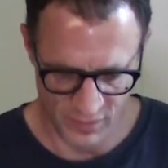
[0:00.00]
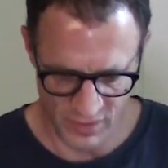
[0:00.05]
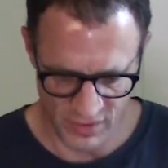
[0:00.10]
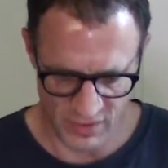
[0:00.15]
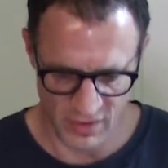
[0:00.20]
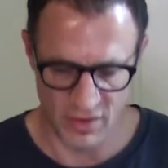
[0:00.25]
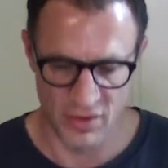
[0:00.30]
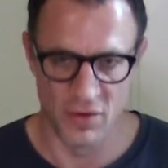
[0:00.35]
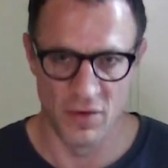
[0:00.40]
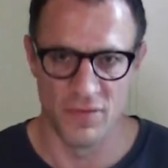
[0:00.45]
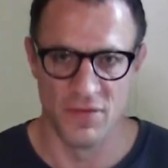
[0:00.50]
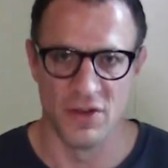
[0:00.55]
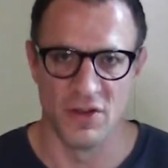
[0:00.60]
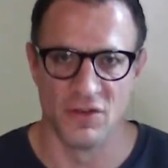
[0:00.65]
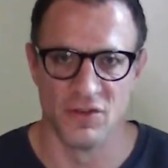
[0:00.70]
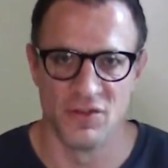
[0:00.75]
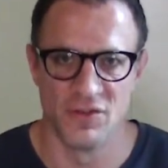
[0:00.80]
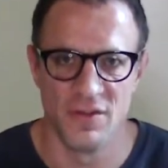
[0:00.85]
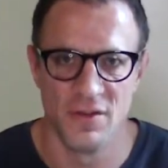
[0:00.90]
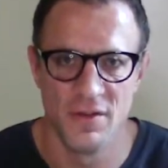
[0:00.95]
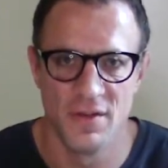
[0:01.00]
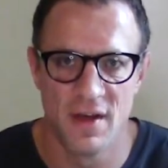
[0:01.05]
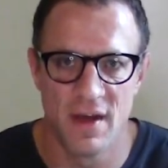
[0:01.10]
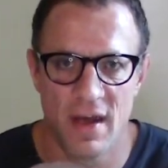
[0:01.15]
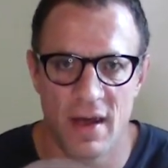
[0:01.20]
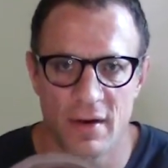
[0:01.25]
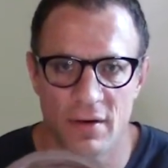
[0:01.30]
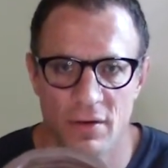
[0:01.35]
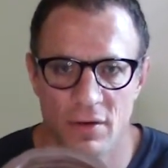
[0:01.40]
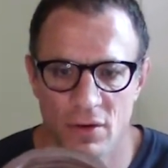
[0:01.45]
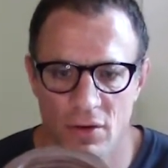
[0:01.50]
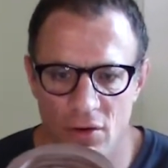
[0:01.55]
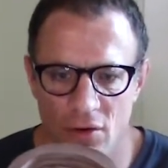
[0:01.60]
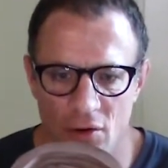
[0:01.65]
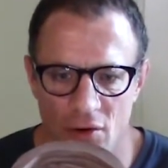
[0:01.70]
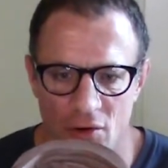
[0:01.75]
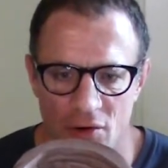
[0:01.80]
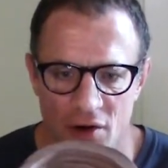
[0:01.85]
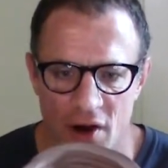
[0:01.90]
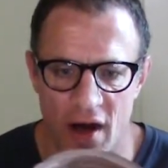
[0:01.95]
don't know if you can see that
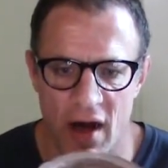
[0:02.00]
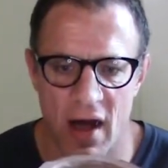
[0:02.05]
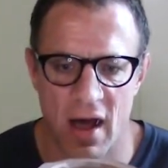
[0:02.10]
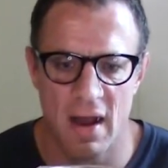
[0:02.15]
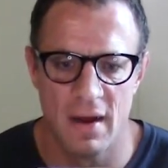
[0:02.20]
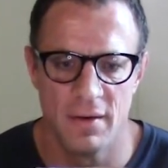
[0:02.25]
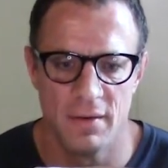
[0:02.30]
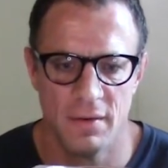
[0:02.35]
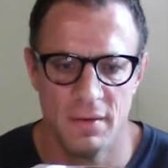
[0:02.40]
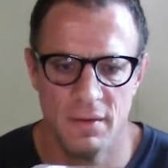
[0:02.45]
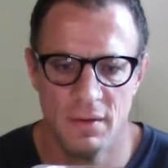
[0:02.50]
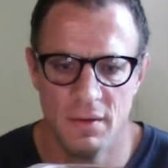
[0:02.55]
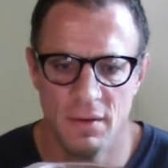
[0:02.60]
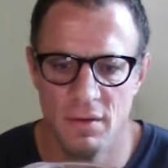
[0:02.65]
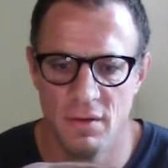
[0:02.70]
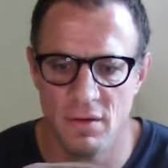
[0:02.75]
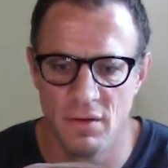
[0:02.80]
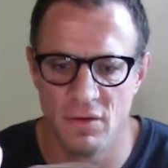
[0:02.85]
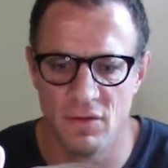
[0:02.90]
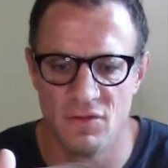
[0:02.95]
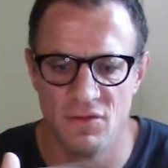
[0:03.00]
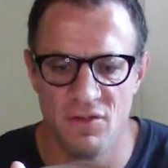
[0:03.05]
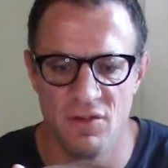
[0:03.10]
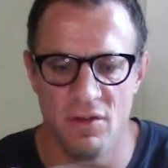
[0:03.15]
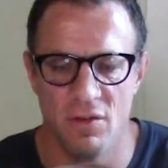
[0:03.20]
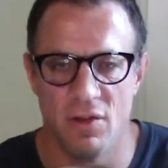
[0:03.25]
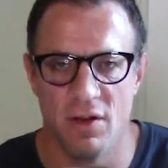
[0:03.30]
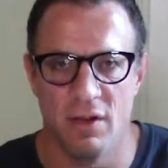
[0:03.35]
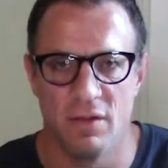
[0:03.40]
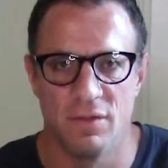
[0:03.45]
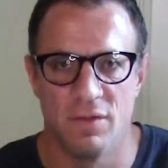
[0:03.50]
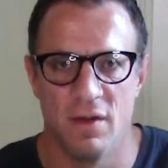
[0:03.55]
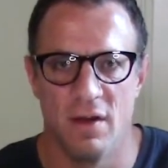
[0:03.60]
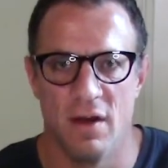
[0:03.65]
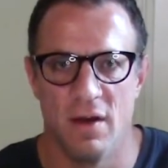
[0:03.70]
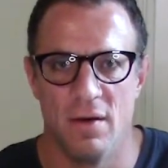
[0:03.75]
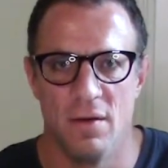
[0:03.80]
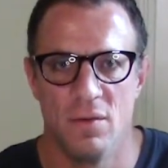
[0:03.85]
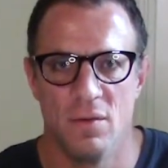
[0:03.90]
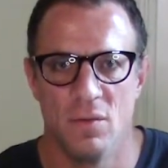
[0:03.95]
or not. You can see like
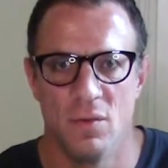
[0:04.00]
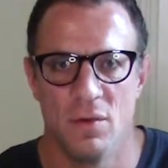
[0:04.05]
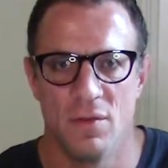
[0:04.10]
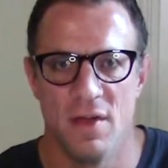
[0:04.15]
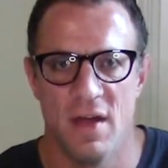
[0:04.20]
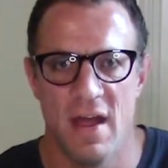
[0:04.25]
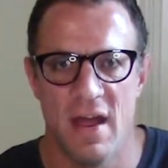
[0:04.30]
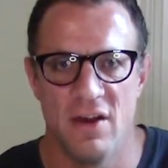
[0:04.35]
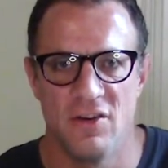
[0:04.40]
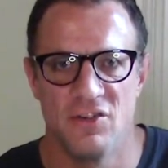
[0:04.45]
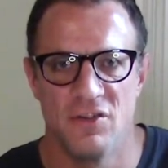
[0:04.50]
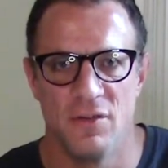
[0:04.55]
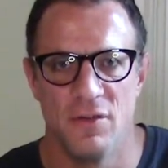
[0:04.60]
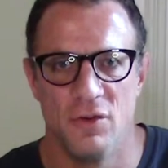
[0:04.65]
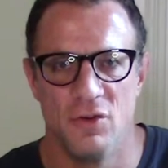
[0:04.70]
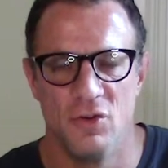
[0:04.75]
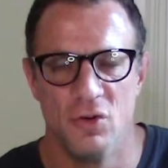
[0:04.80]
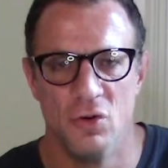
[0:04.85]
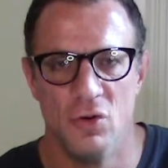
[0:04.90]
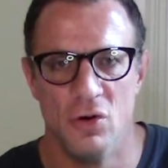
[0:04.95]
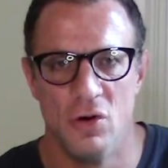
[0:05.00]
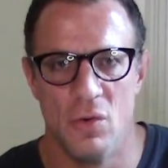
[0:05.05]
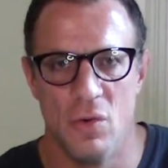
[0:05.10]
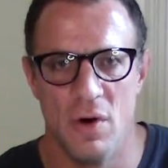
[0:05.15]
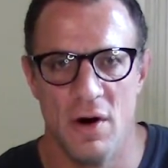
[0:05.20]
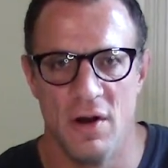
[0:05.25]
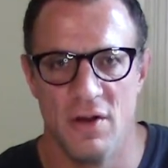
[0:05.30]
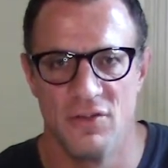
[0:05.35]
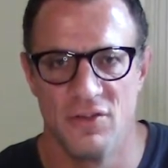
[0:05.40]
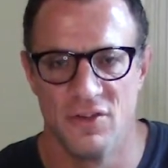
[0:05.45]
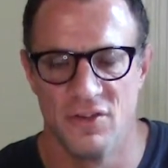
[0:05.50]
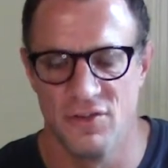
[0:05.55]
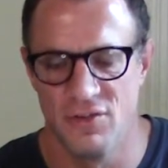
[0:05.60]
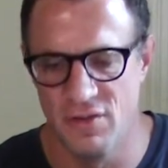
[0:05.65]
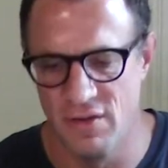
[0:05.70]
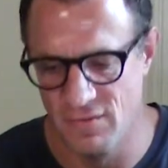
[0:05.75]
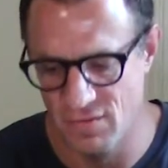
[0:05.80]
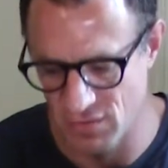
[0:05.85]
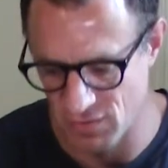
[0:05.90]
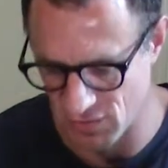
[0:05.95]
where the edge of the tool was, it's
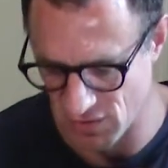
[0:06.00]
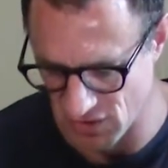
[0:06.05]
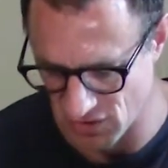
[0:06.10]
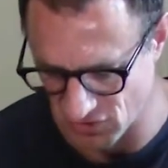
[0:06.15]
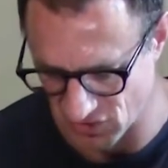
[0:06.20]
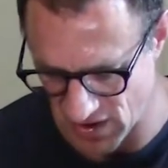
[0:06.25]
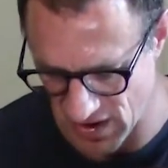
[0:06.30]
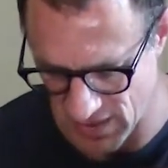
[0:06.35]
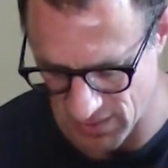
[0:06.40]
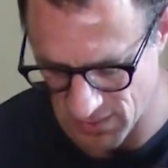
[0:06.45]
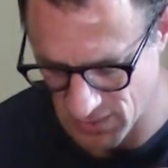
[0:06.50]
leaving these